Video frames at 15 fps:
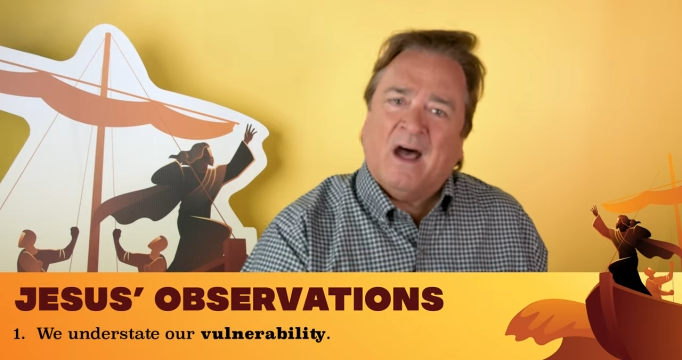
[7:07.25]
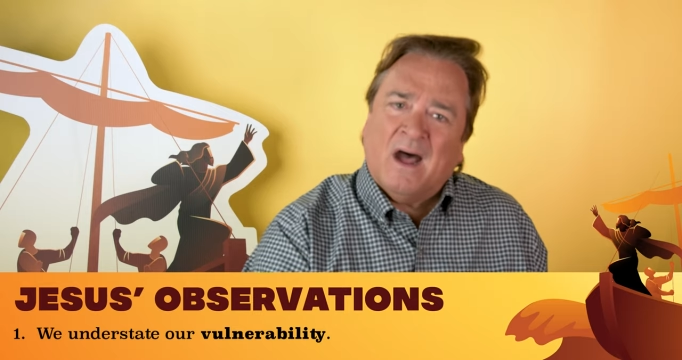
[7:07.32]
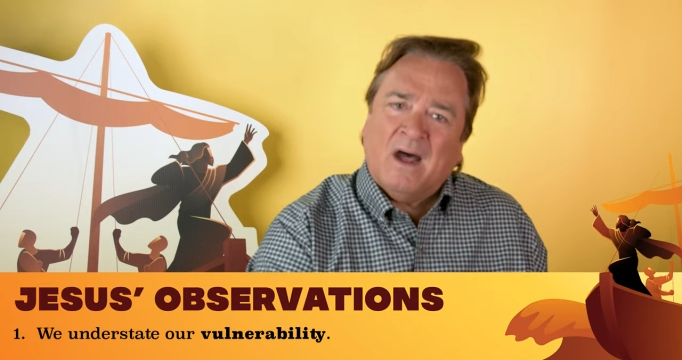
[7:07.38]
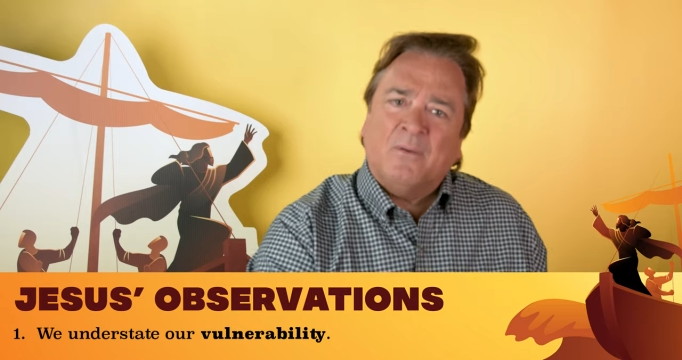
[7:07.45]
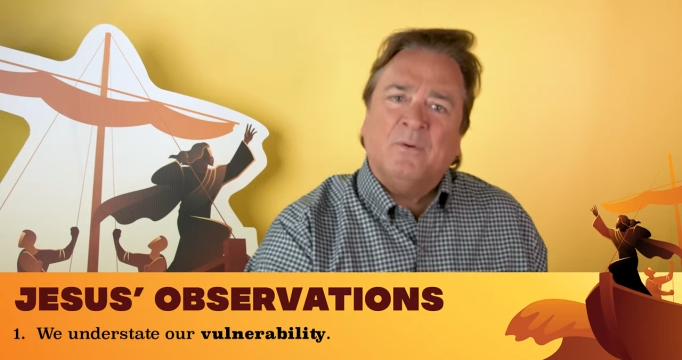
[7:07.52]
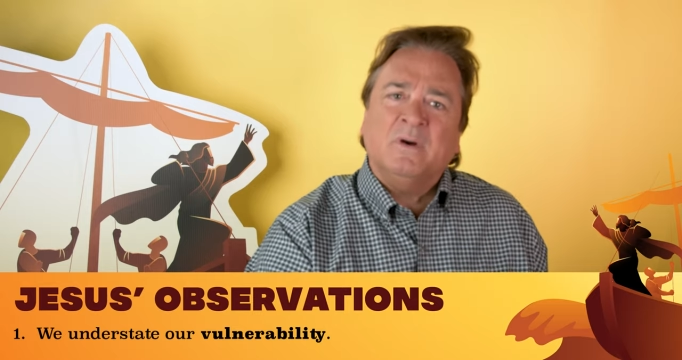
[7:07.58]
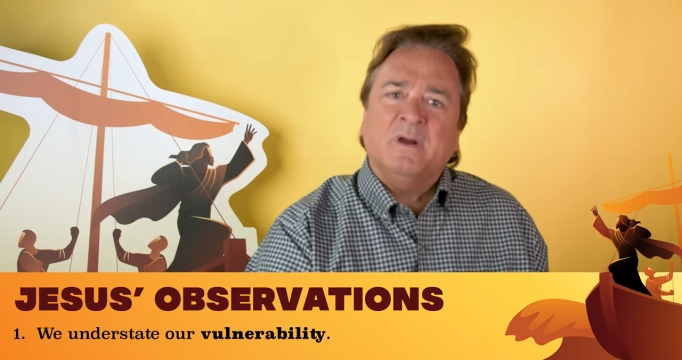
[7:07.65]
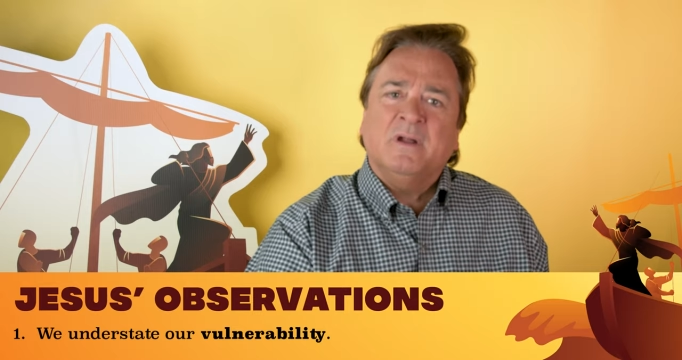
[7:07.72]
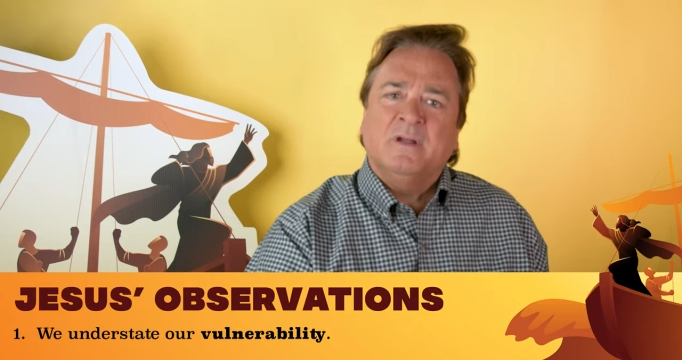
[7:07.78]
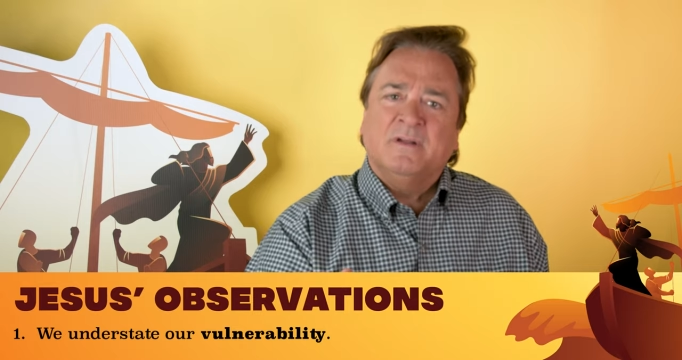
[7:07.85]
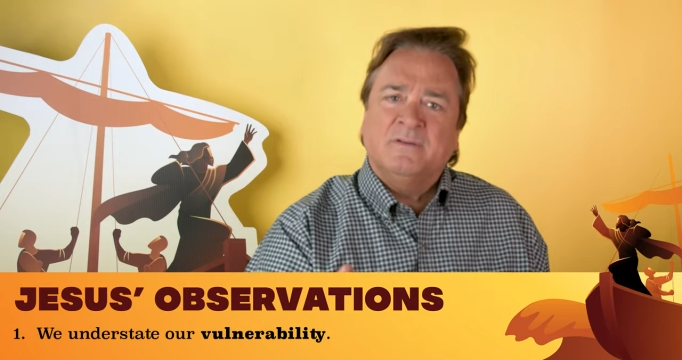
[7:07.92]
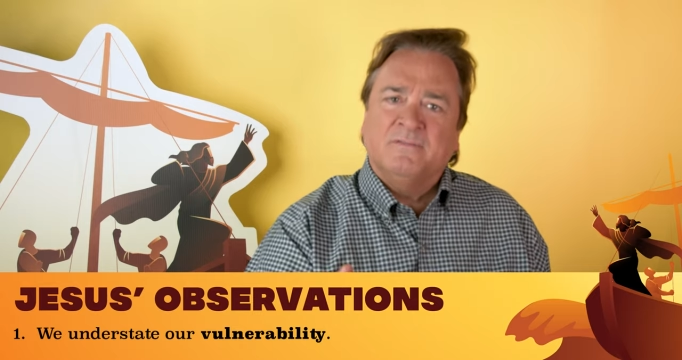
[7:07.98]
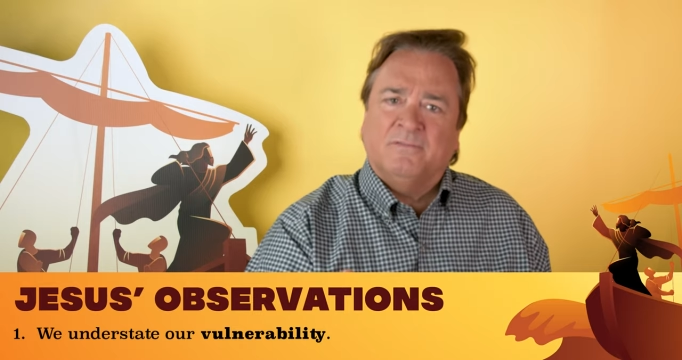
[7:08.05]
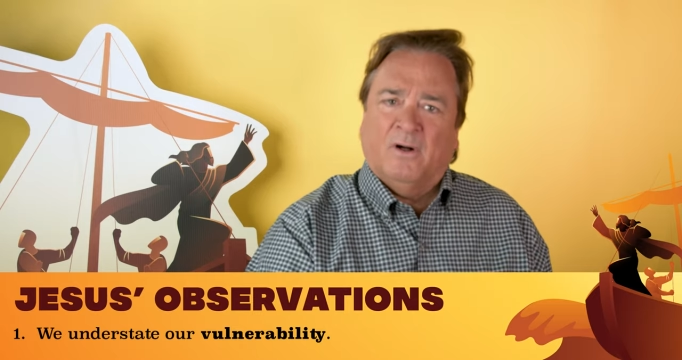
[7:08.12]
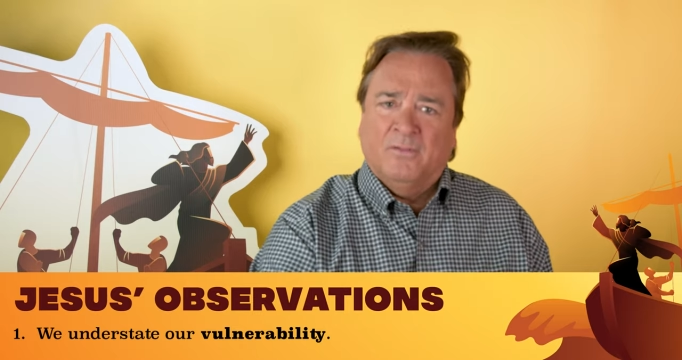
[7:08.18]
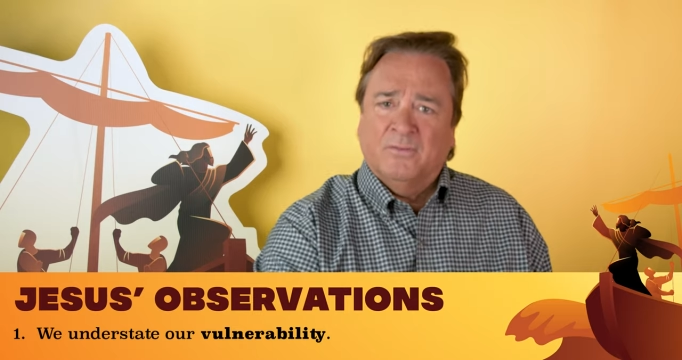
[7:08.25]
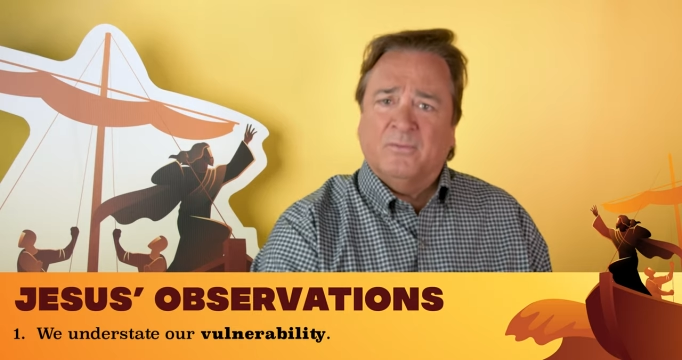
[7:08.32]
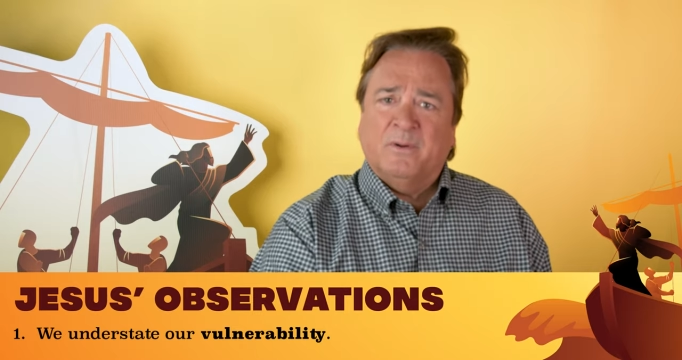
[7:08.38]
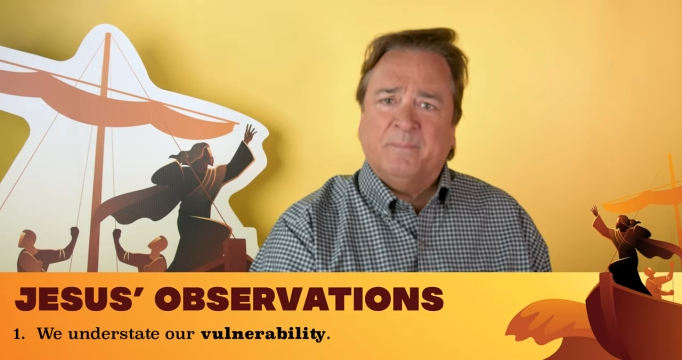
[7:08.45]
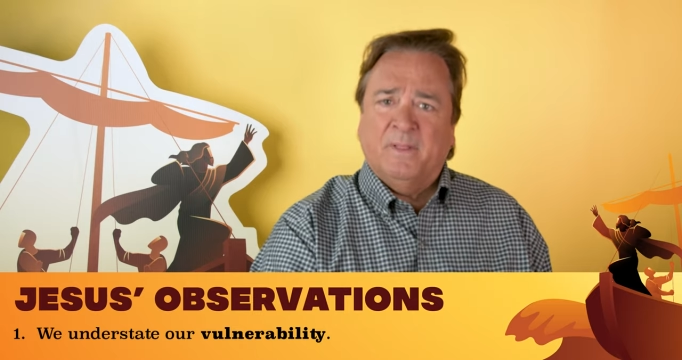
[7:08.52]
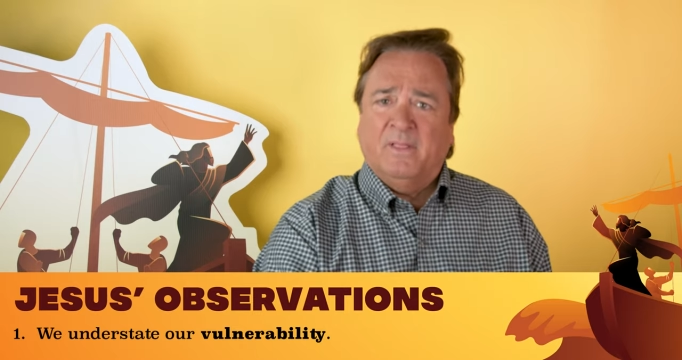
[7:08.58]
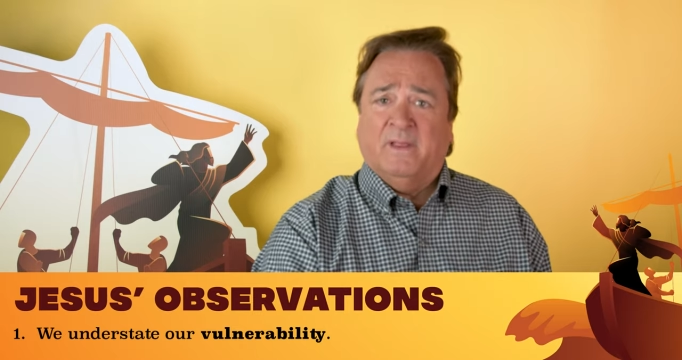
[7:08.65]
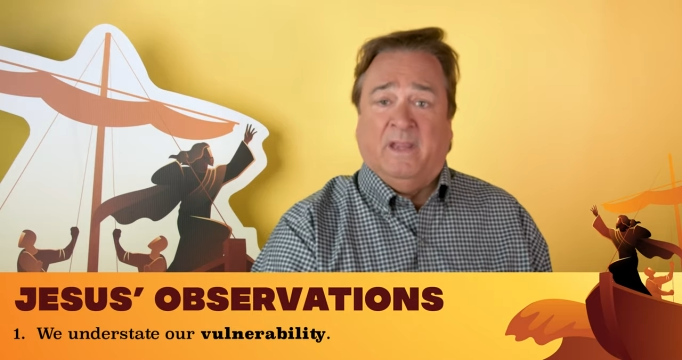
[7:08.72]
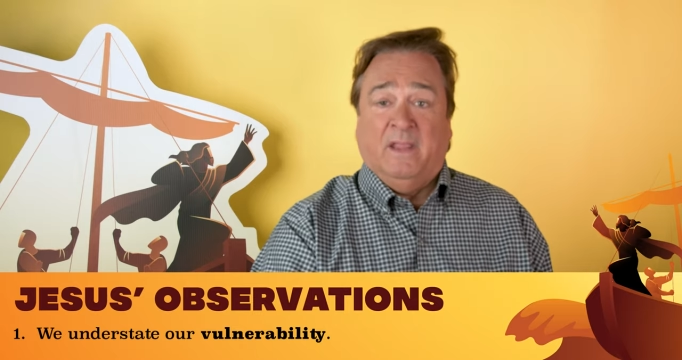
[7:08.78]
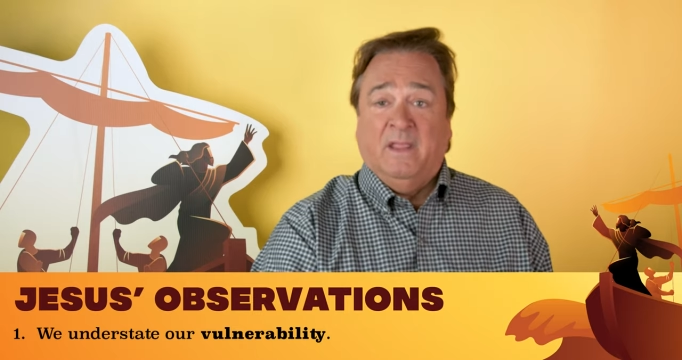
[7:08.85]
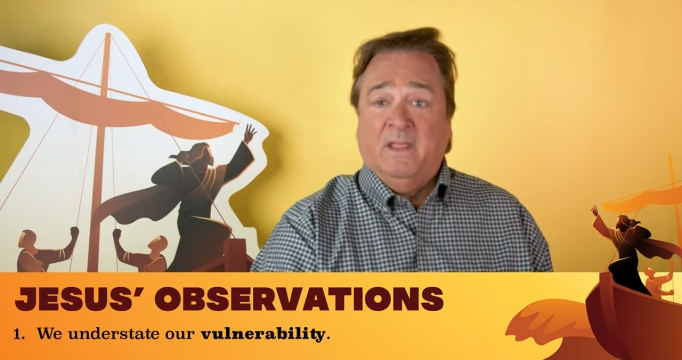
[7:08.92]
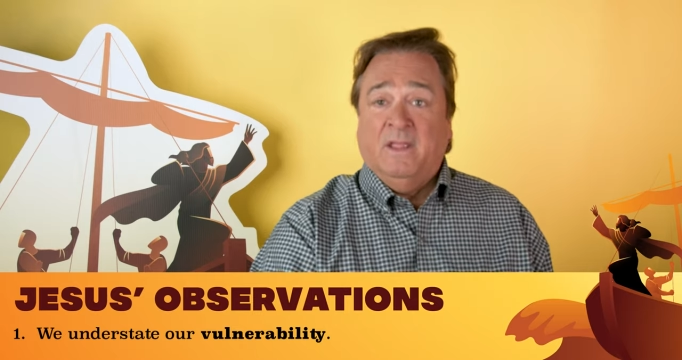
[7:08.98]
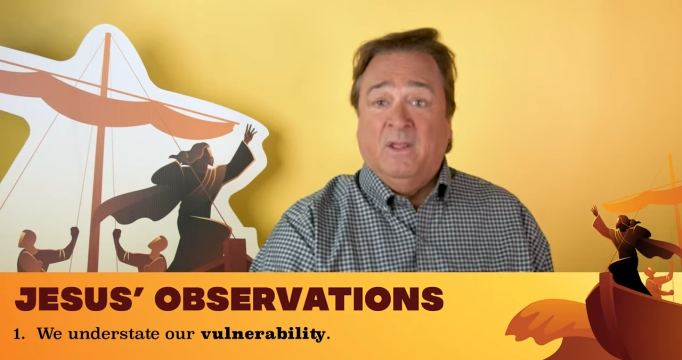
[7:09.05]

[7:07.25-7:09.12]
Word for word: our vulnerability.